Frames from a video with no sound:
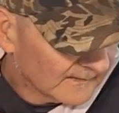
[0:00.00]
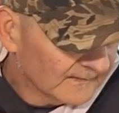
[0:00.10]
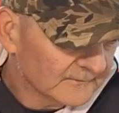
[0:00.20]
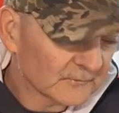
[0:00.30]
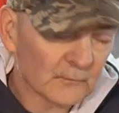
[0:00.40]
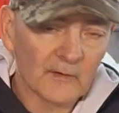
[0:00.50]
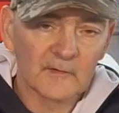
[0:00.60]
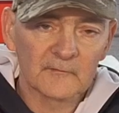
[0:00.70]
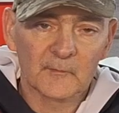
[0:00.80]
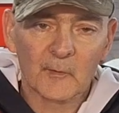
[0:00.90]
and he just
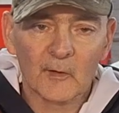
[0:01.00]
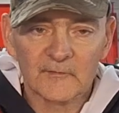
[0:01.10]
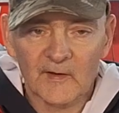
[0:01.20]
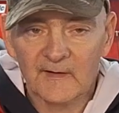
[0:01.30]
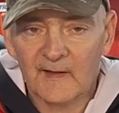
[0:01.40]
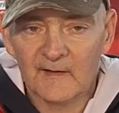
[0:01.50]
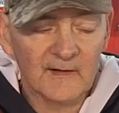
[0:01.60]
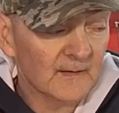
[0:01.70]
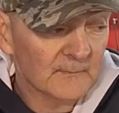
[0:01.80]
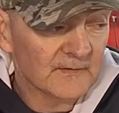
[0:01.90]
wanted it for parts.
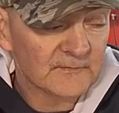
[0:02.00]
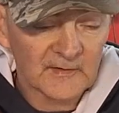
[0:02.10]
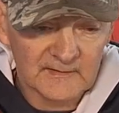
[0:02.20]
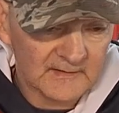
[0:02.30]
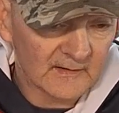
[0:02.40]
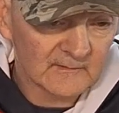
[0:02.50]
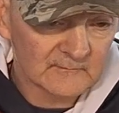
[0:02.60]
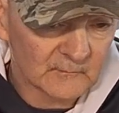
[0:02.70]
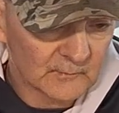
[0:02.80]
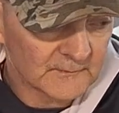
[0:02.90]
It had been sitting here
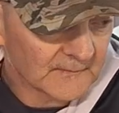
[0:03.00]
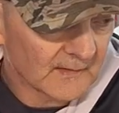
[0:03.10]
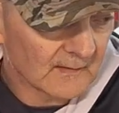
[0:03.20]
with